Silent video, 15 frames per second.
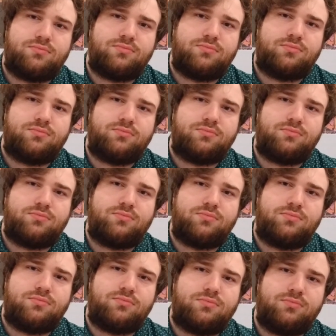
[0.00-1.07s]

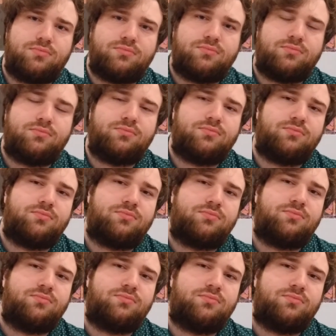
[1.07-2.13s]

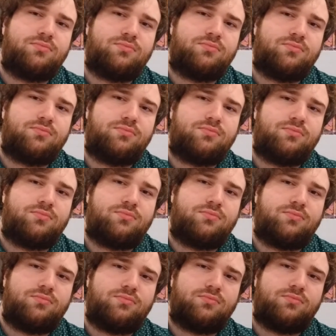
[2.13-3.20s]

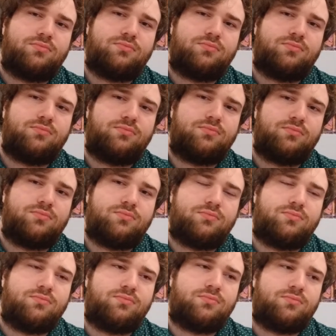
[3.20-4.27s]

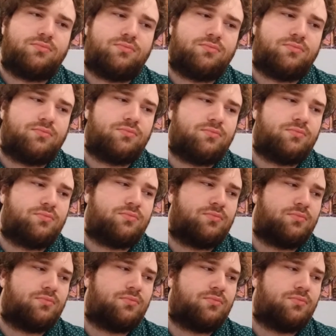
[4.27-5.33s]

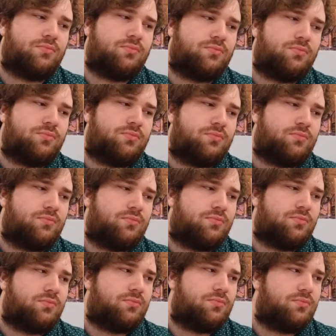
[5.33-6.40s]

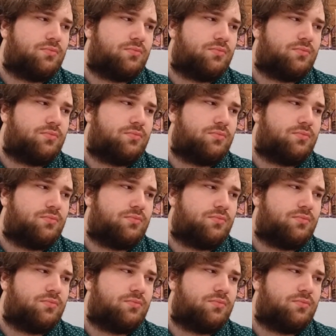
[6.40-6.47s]
(silent)